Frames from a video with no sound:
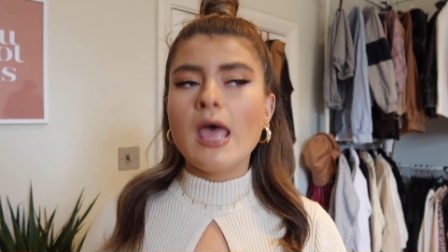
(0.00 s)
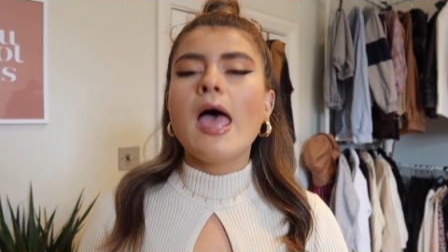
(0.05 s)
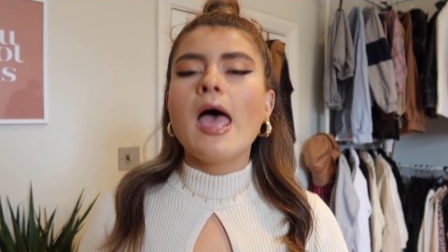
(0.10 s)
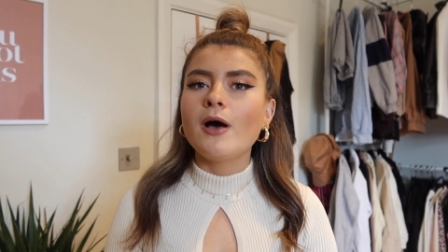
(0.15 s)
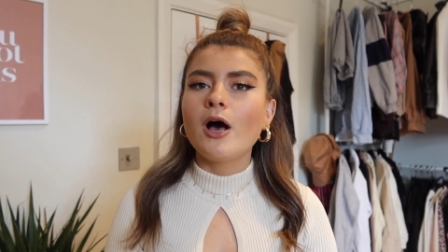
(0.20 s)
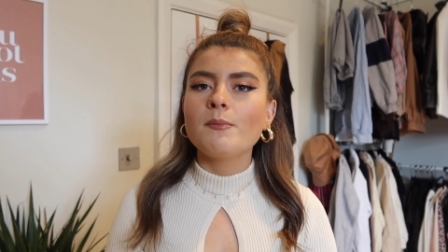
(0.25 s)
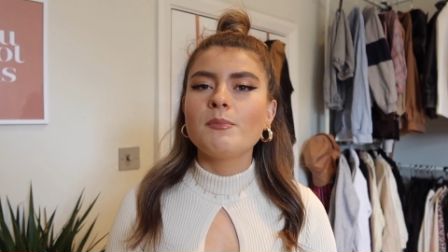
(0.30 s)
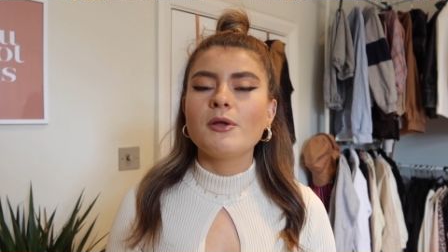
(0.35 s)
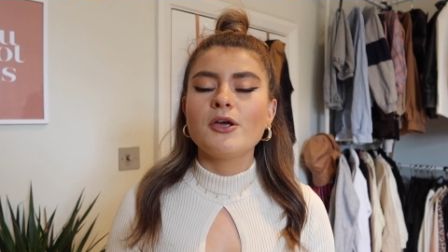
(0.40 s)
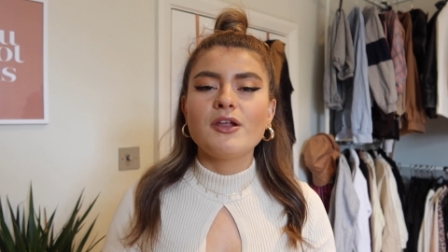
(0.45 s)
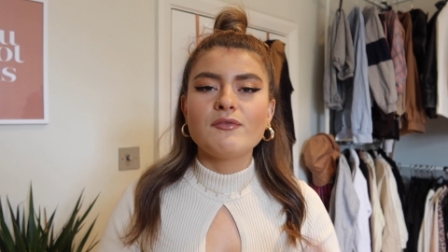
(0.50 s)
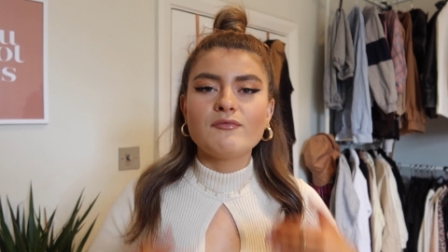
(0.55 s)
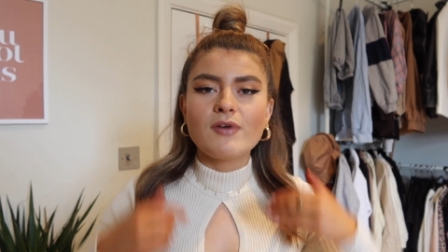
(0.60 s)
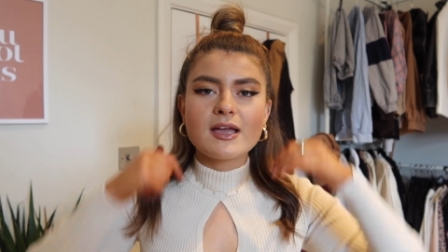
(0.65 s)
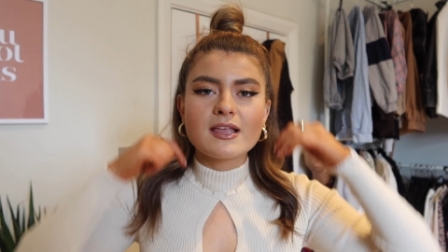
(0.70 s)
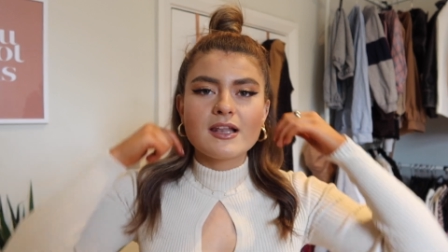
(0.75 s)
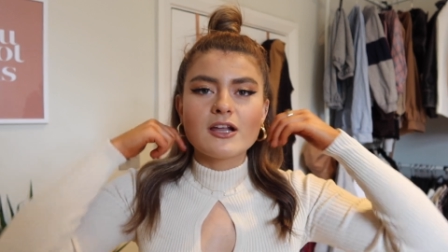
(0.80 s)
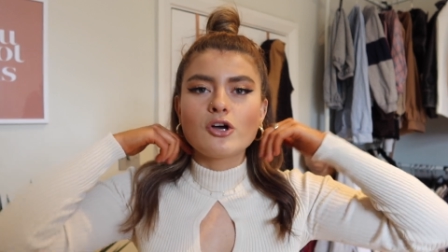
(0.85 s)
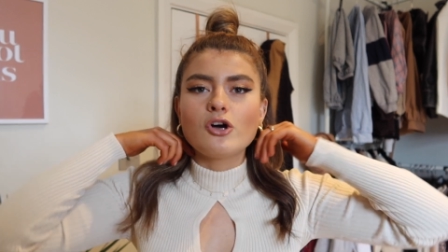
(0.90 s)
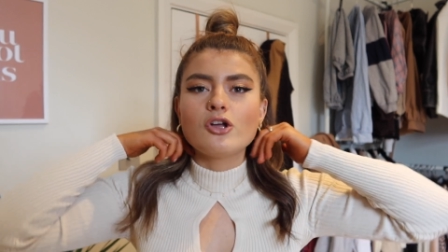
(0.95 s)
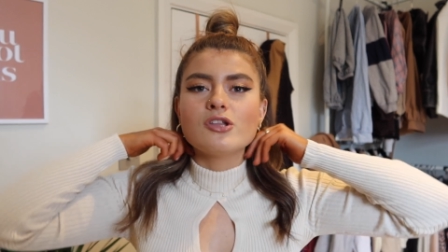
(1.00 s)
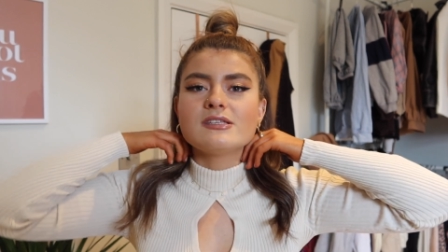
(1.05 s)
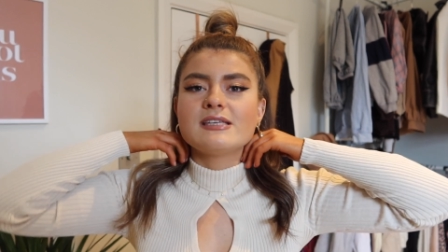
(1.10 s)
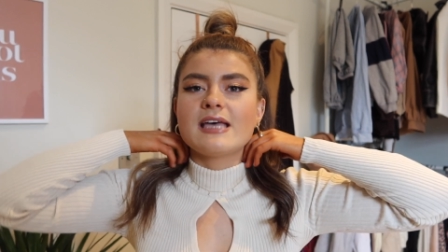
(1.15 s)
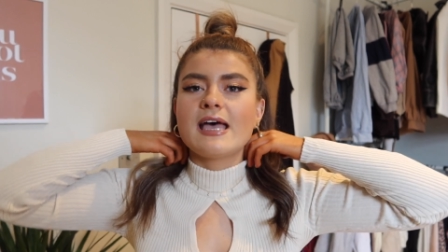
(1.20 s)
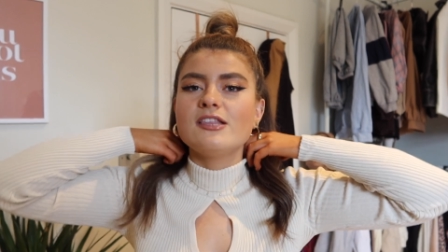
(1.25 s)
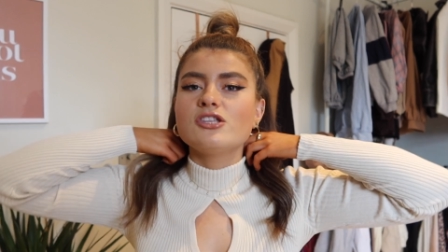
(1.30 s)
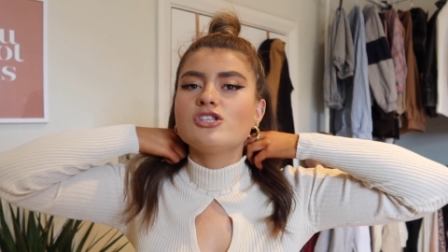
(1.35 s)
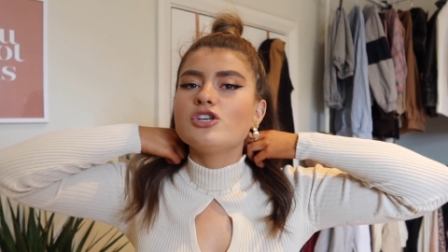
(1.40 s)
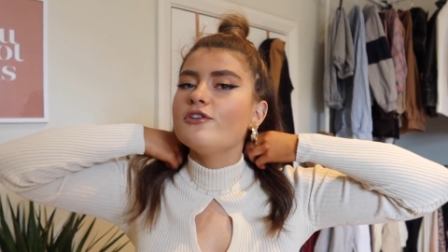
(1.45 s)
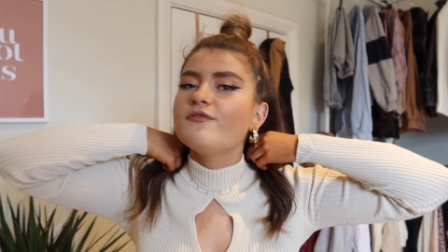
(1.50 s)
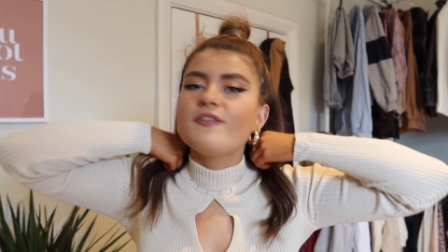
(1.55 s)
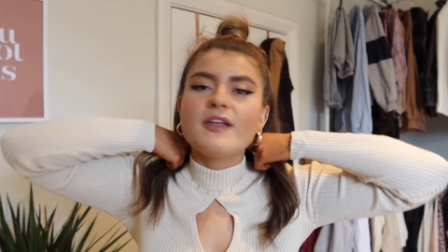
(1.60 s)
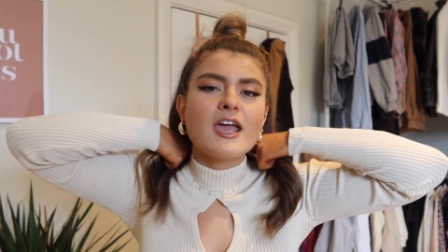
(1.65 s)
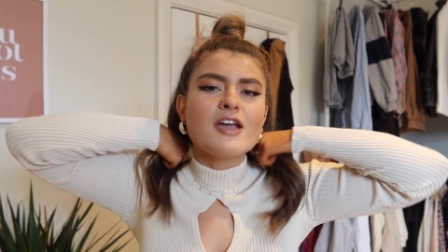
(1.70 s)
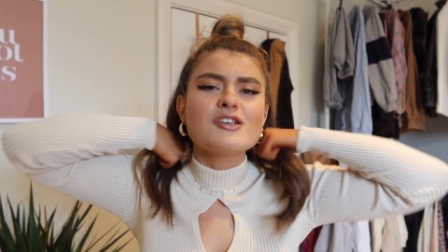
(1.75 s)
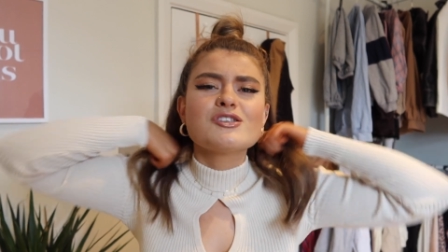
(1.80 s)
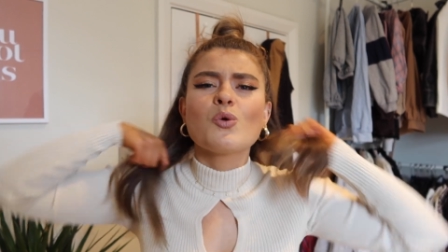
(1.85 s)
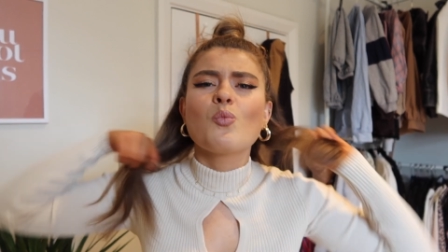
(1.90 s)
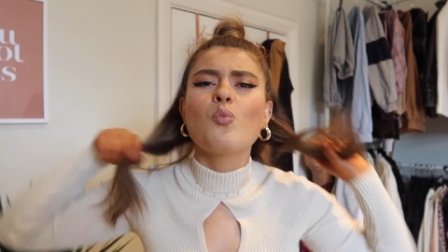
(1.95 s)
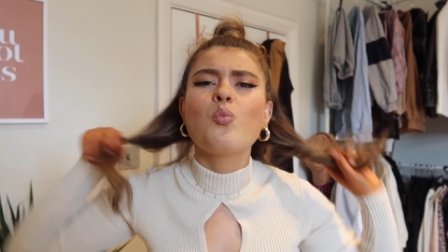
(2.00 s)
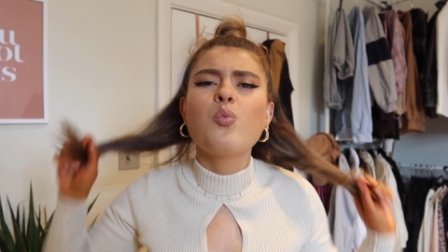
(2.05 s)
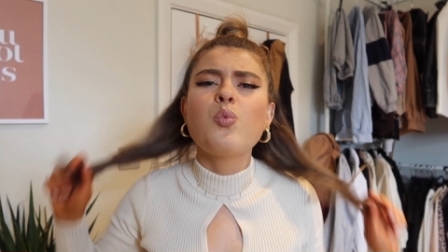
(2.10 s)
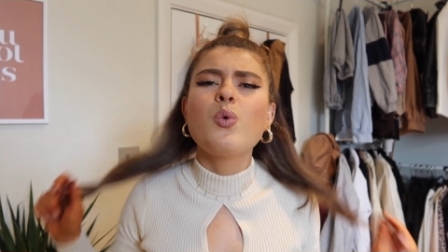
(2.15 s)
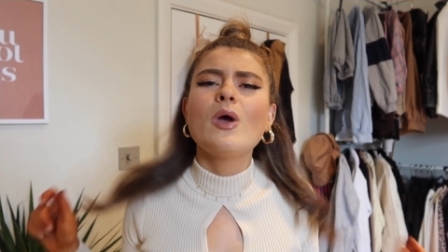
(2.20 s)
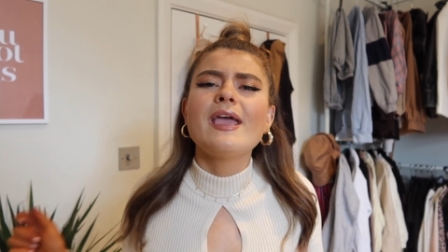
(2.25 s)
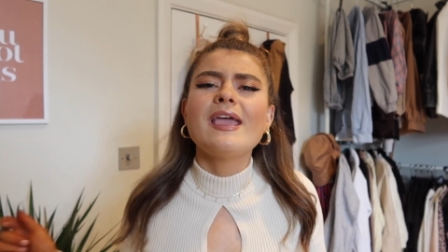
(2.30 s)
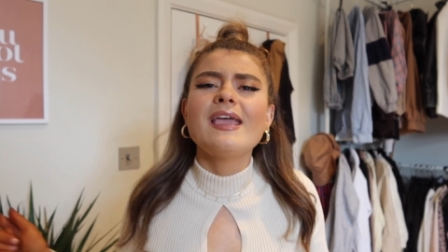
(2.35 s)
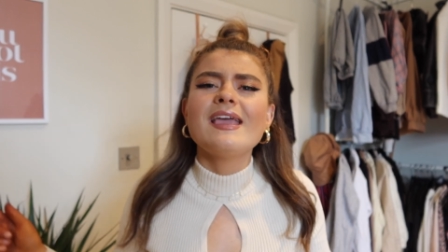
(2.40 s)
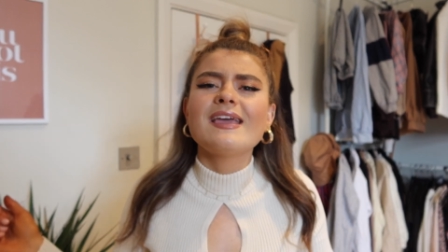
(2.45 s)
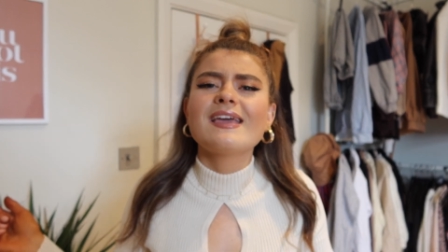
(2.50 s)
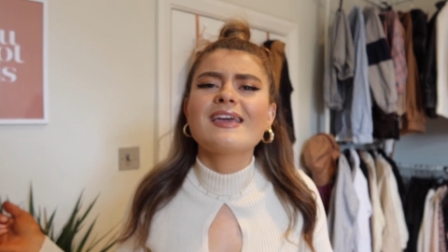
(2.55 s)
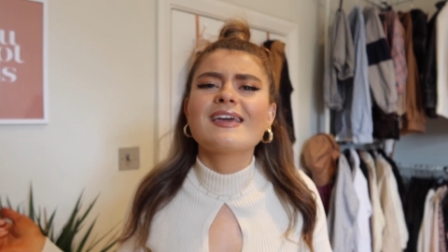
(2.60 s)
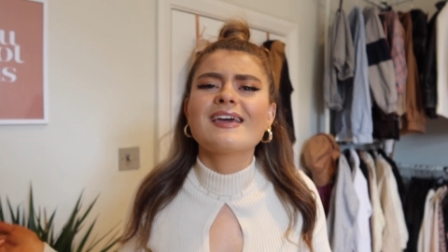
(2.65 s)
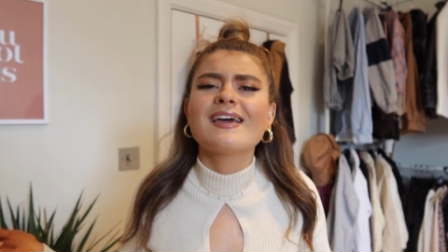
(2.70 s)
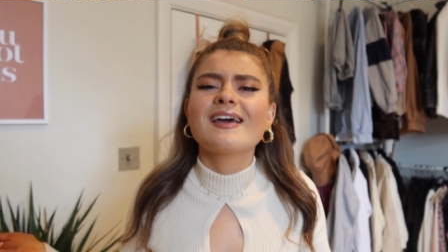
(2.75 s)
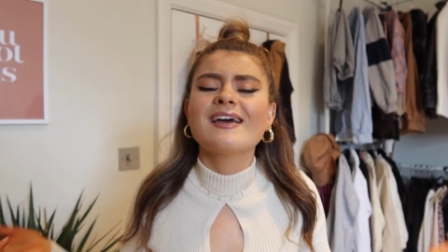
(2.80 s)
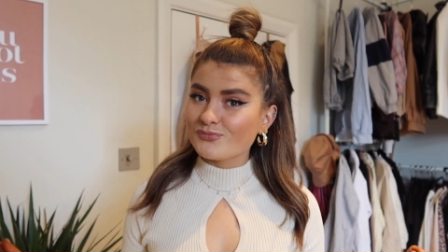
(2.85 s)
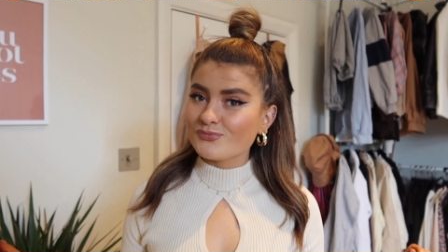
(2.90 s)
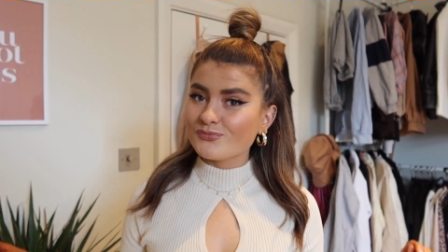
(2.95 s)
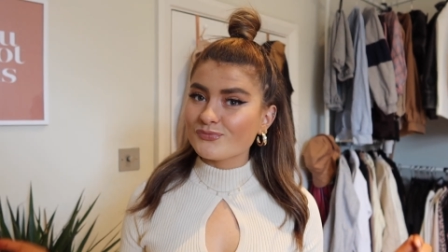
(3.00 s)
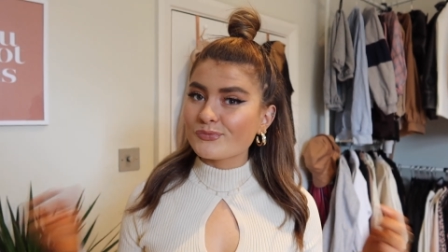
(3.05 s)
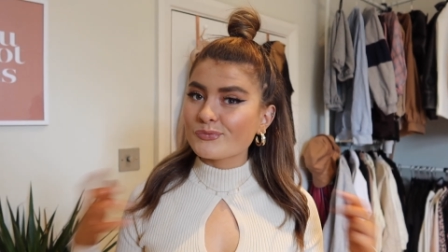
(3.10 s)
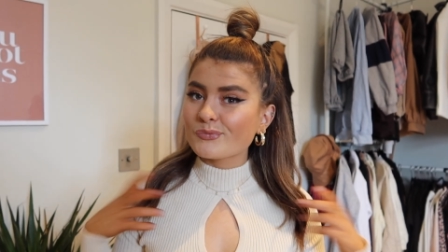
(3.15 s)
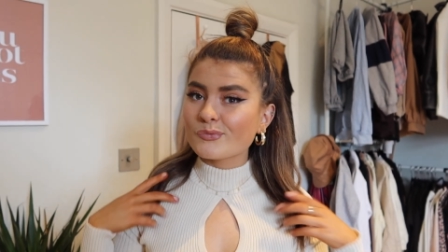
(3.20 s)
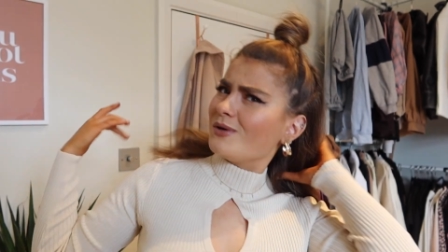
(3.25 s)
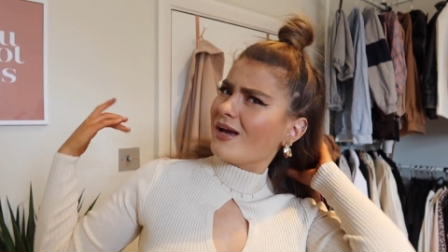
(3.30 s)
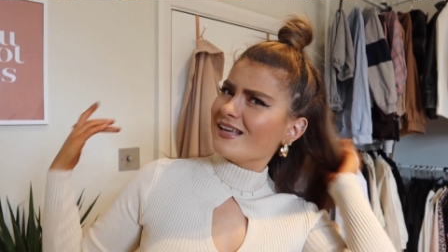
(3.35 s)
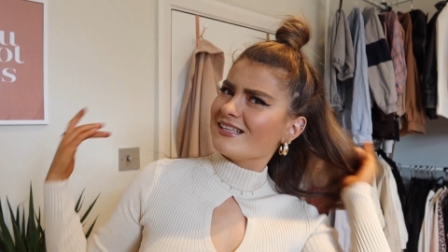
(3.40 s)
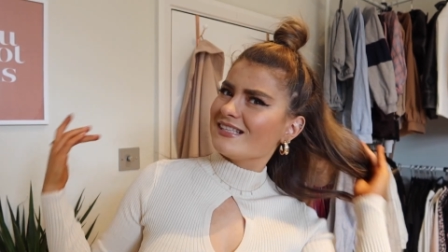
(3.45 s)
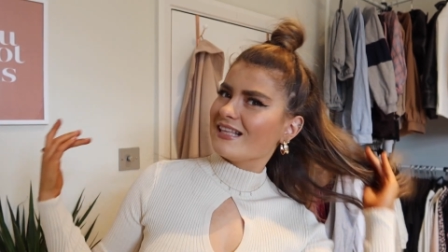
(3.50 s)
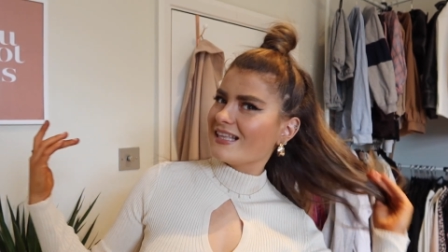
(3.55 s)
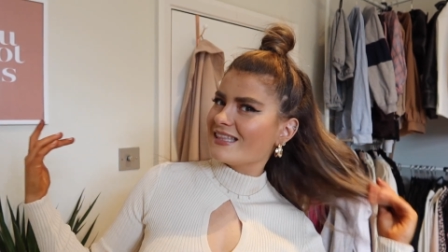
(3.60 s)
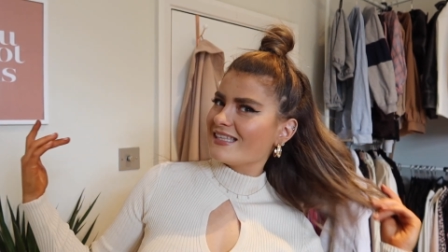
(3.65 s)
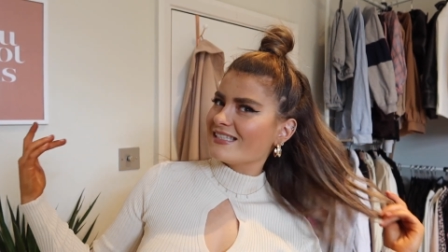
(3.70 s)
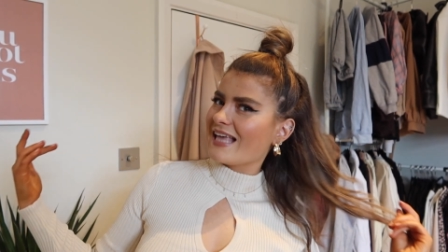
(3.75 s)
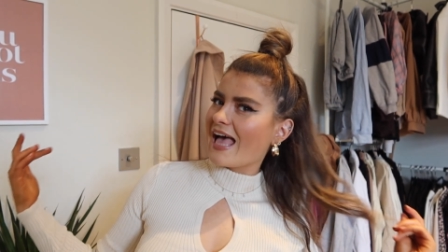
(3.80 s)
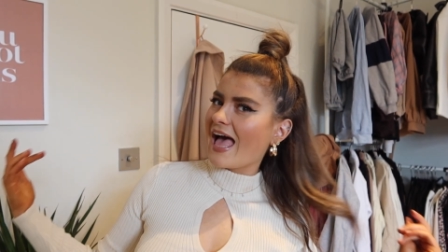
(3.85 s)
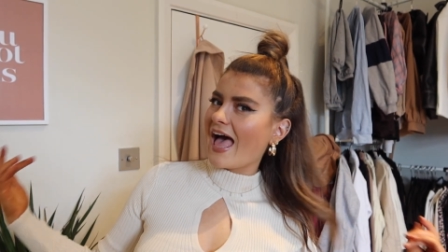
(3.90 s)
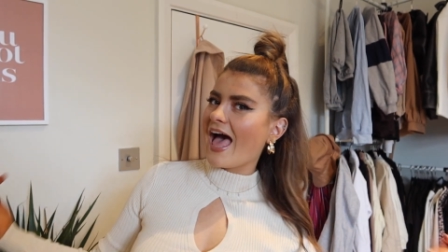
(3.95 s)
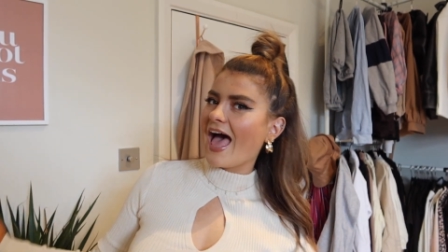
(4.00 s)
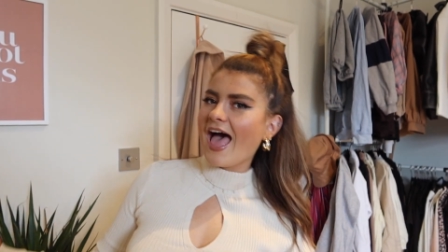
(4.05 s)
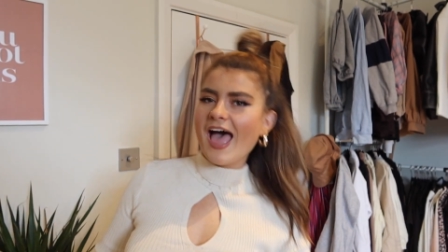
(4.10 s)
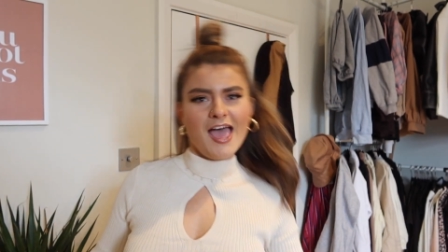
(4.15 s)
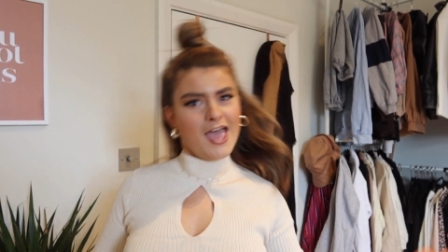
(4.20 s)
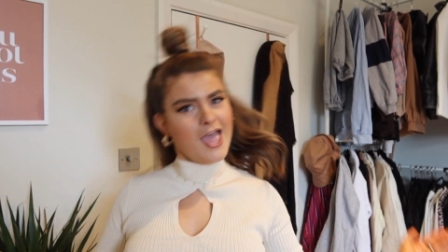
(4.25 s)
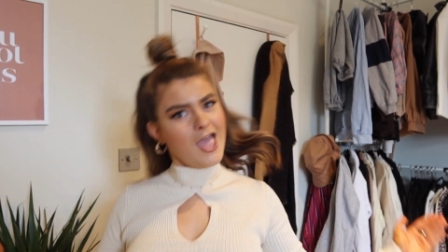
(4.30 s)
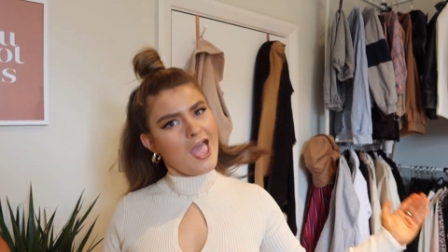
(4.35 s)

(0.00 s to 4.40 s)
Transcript: I'm uploading regular content, two videos a week. What do you guys think of this hair?